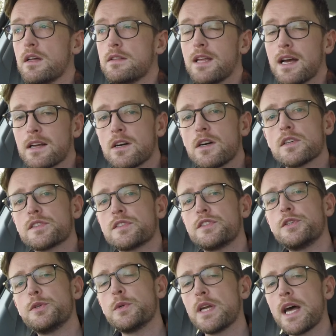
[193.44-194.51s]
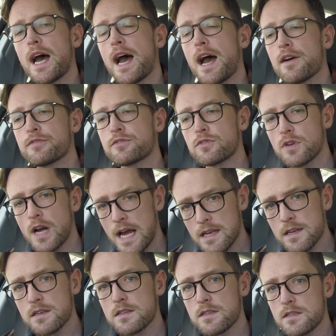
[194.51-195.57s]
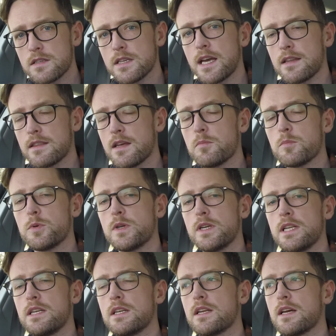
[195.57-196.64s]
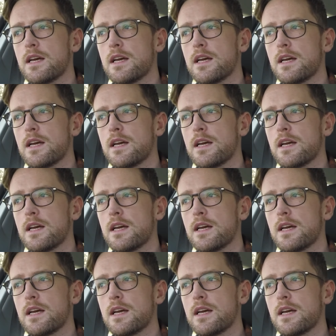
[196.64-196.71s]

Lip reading: That costs $2.5 grand to get them put in,